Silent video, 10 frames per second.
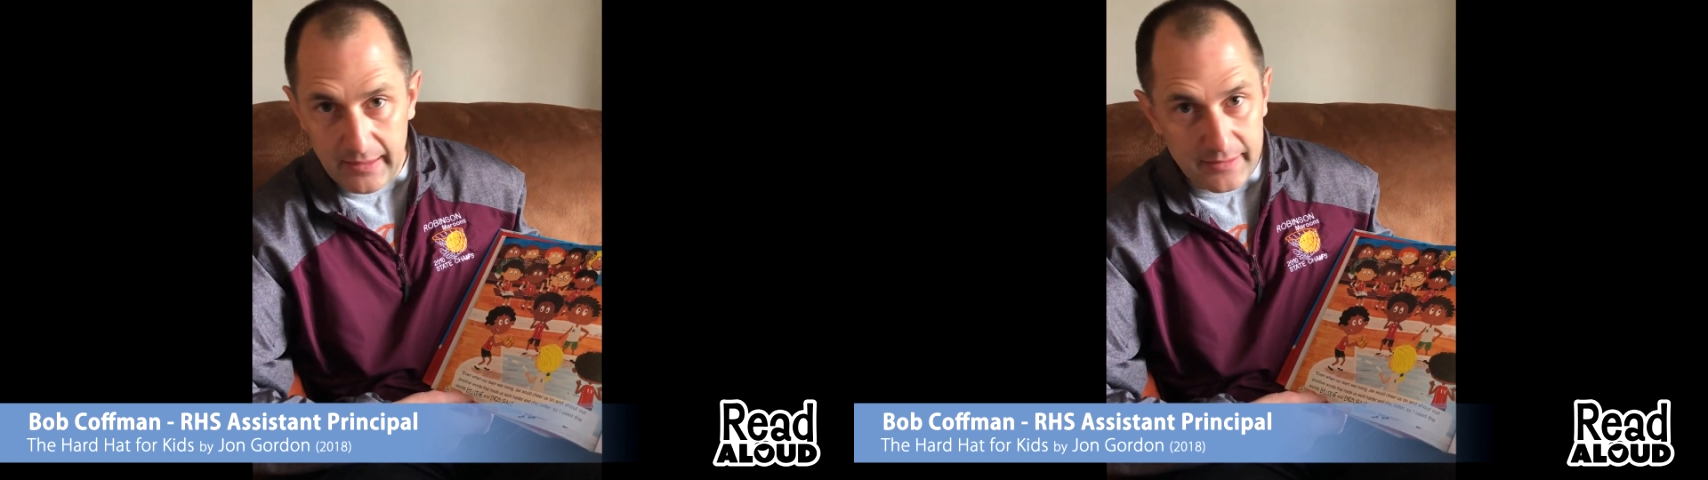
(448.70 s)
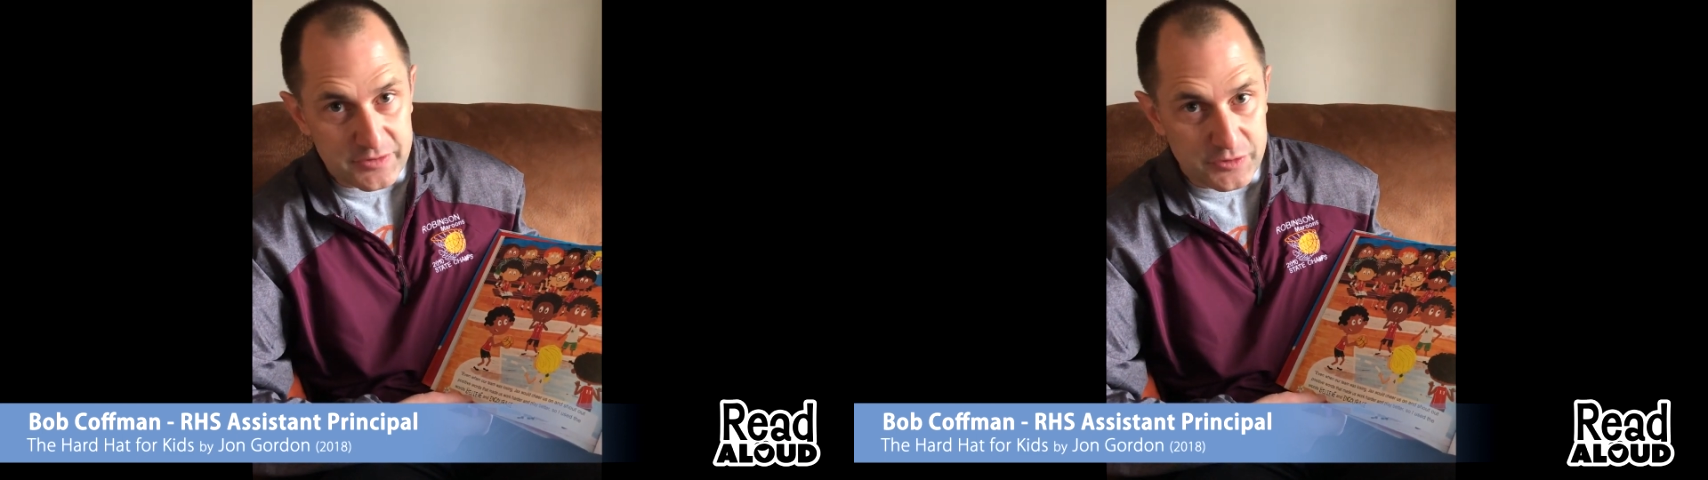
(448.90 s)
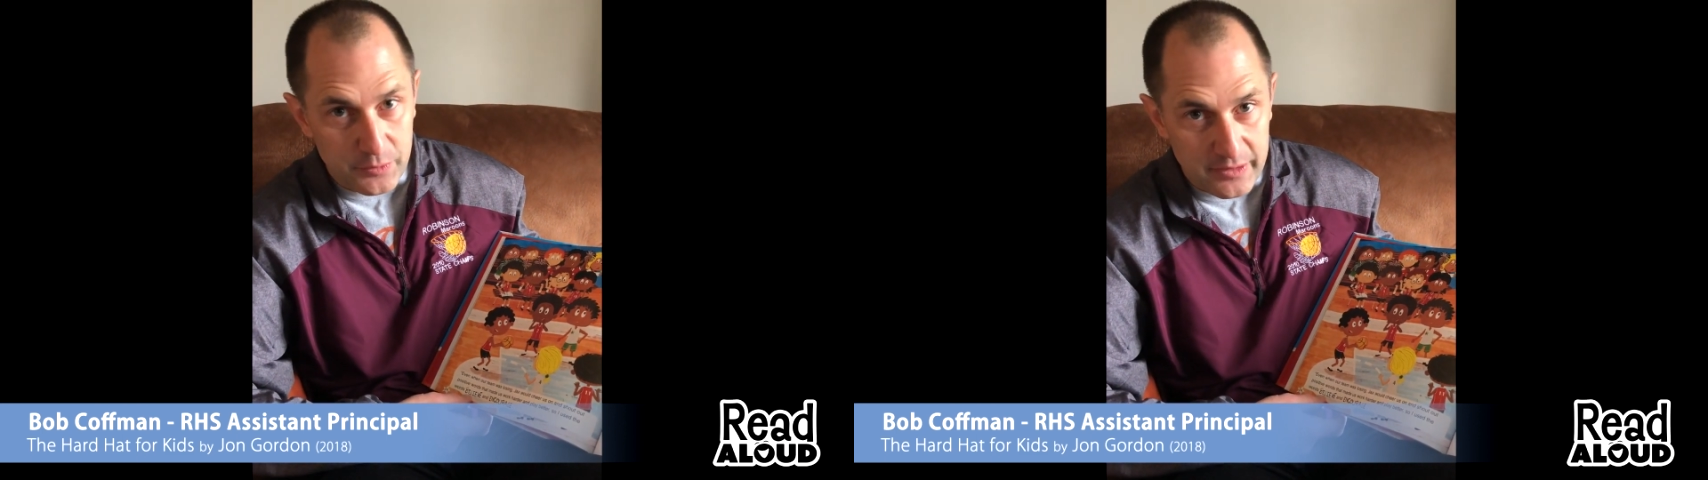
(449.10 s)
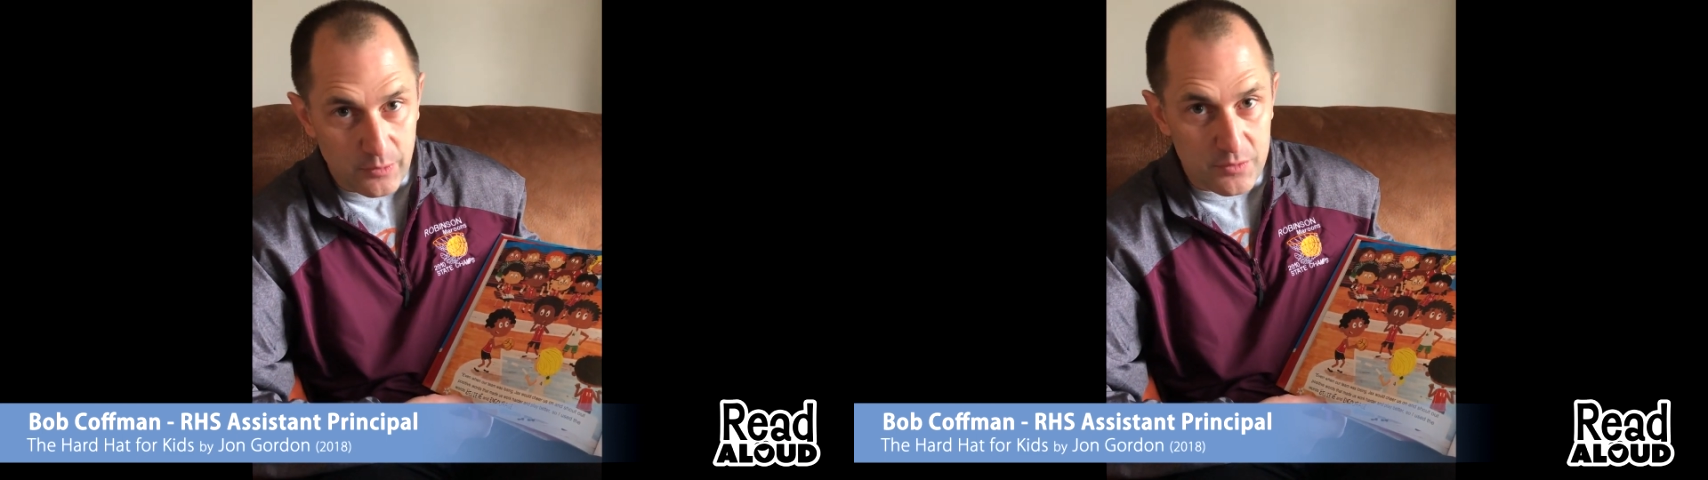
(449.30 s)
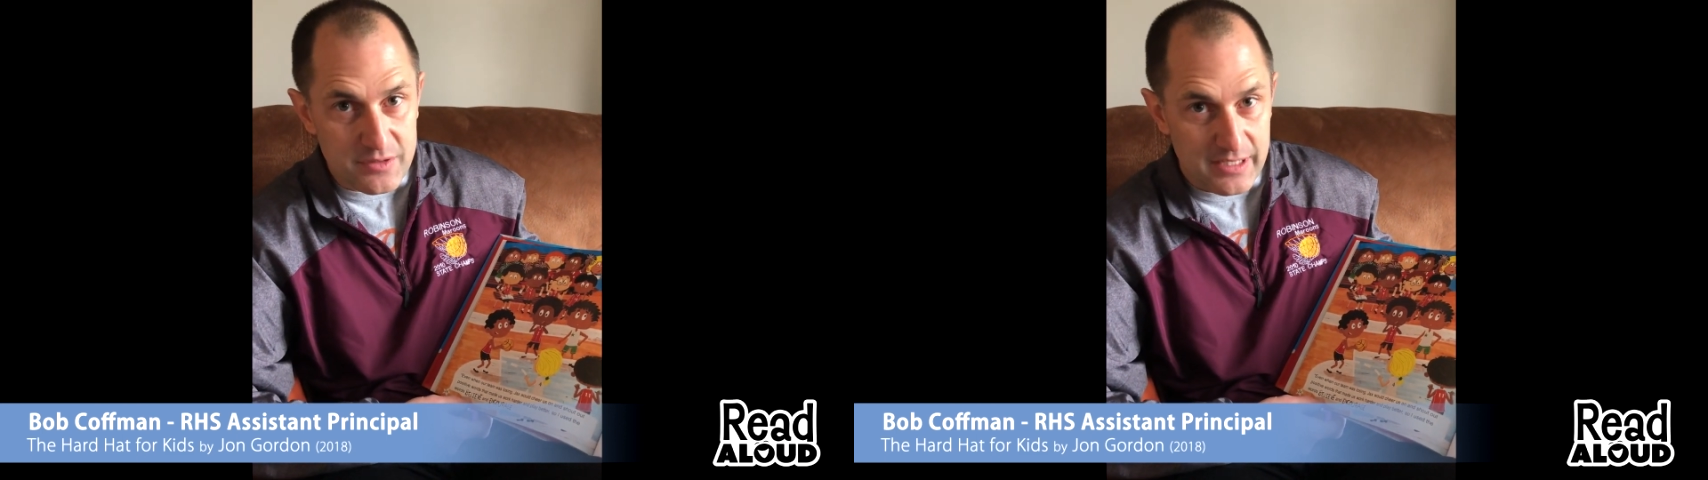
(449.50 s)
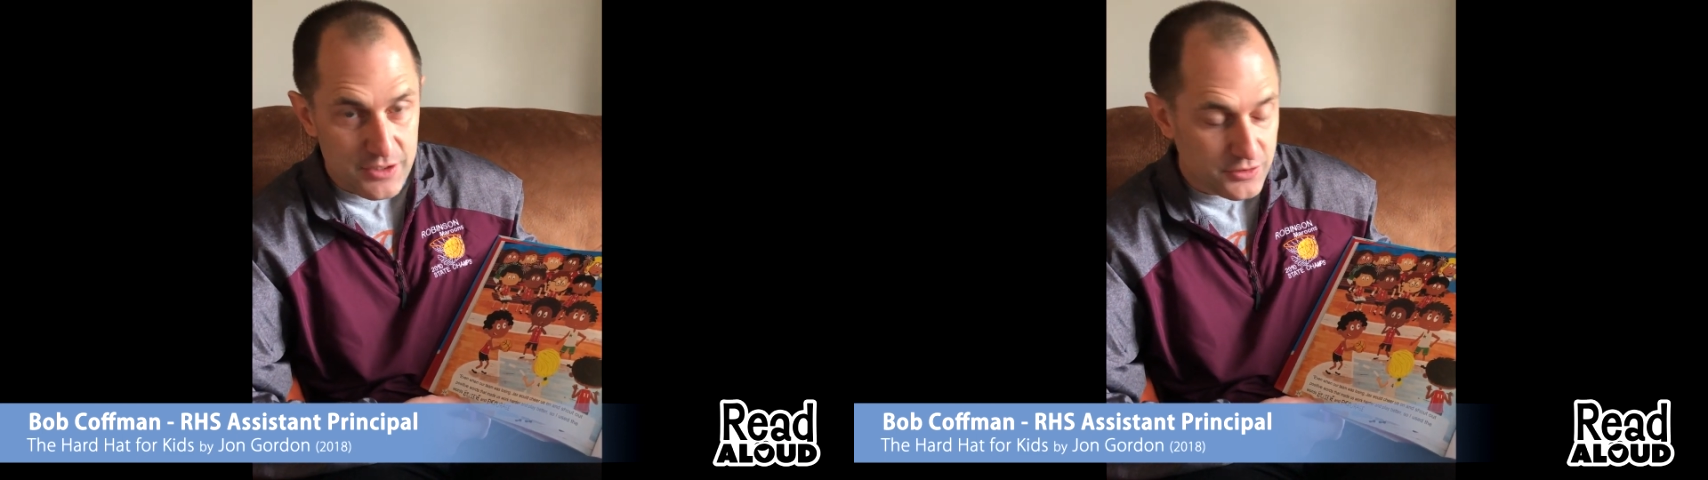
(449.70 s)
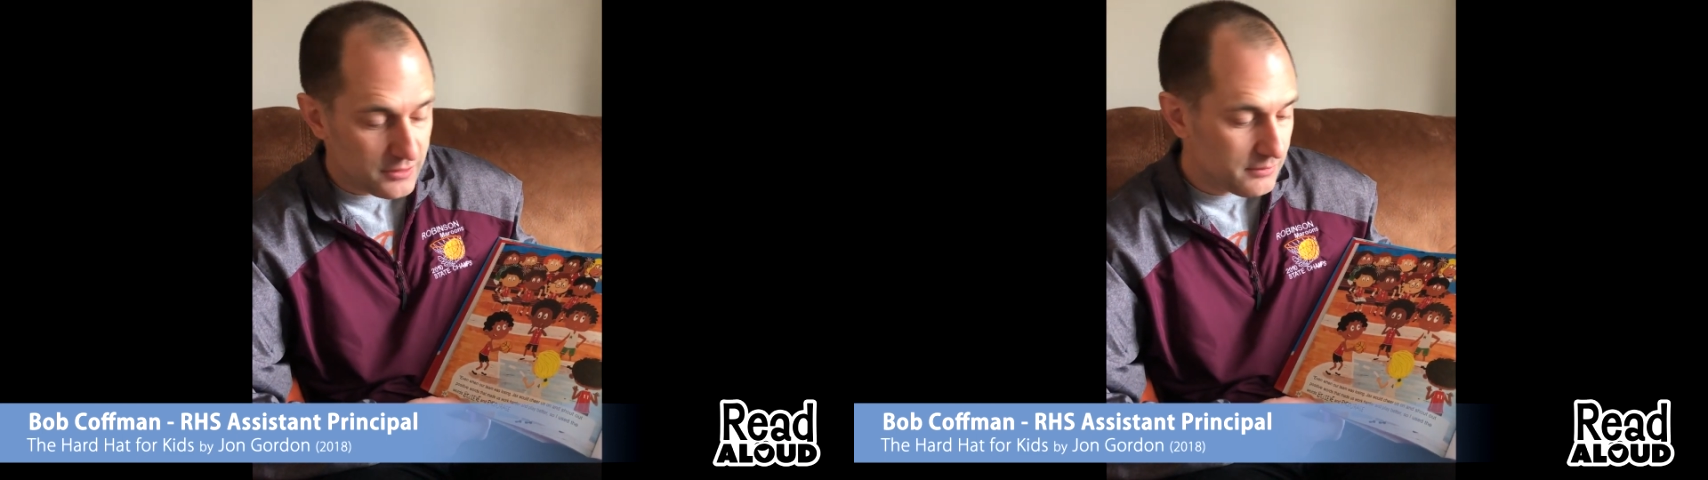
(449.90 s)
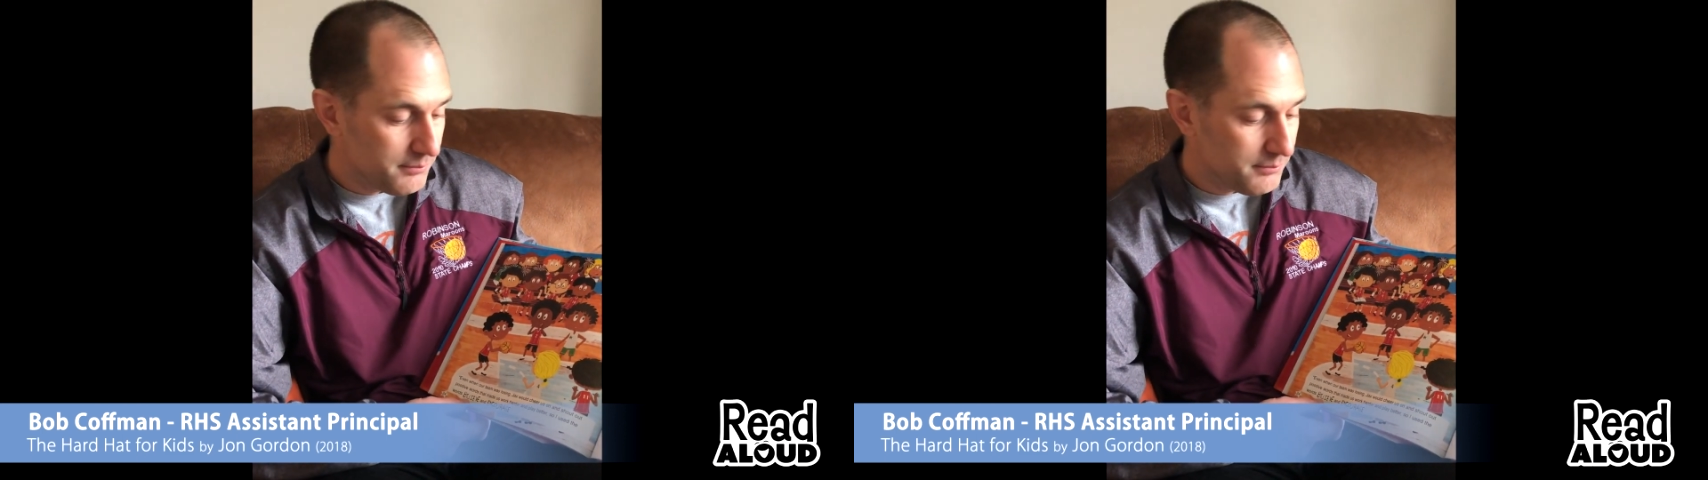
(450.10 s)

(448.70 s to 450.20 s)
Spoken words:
student, teacher,